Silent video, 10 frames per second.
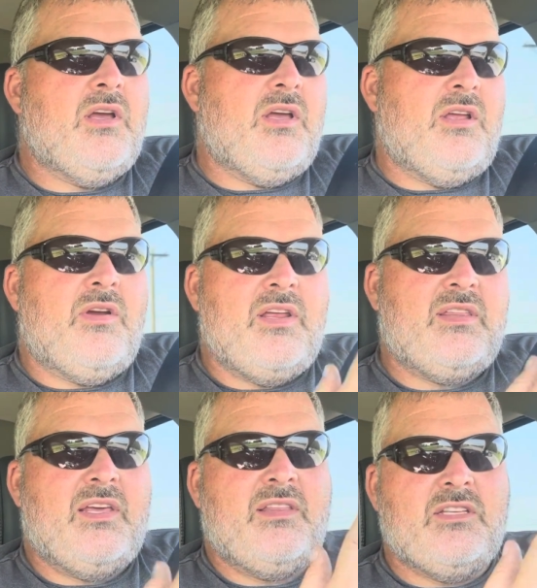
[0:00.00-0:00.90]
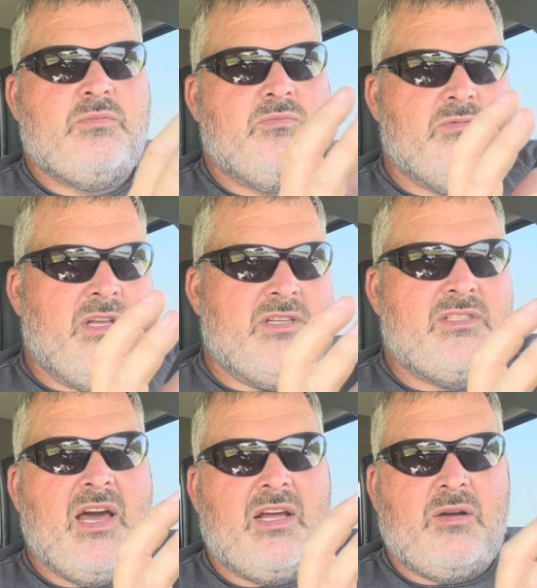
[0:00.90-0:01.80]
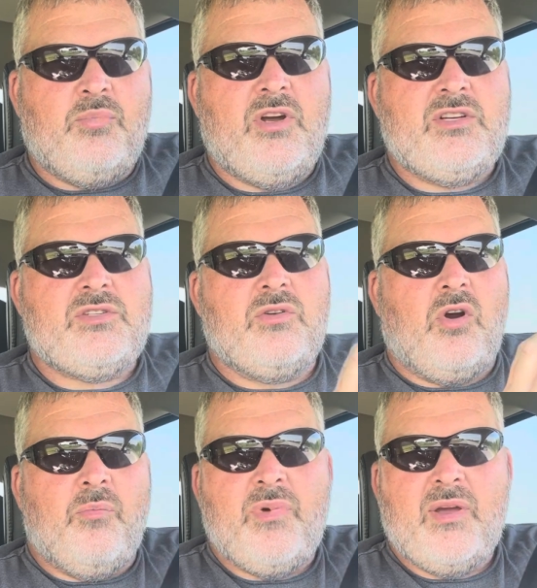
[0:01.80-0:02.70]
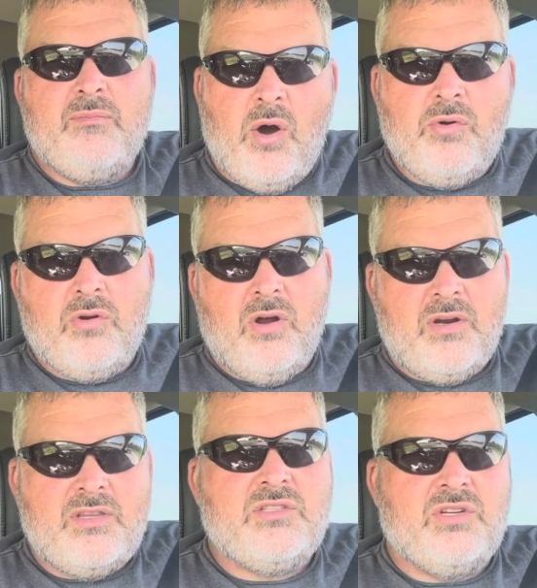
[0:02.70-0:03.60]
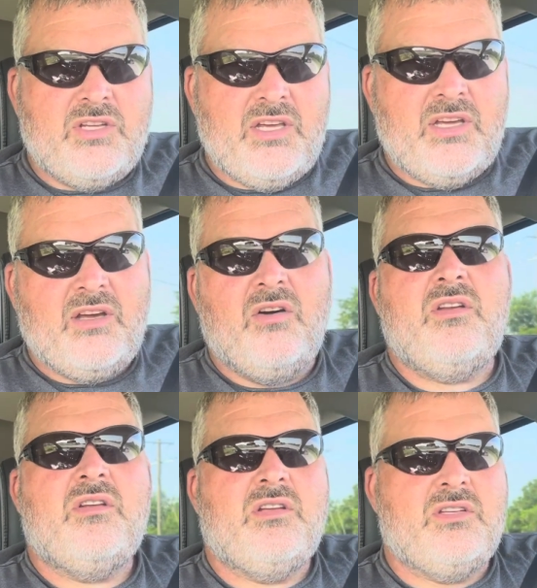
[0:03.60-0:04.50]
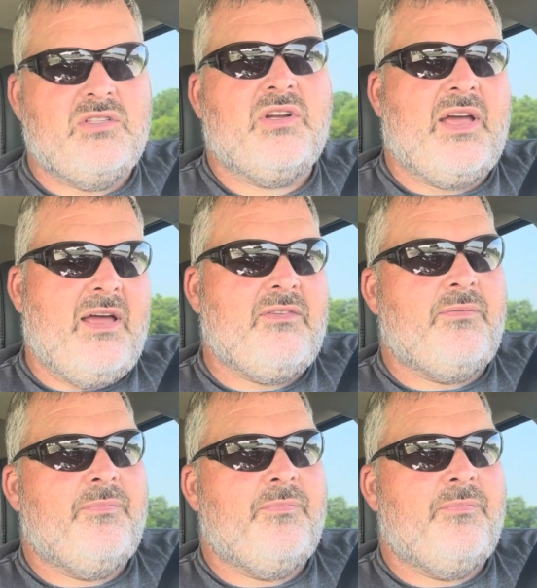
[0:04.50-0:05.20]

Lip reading: Anything that's got a compressor or a big motor on it that's going to kick on, it's going to have it.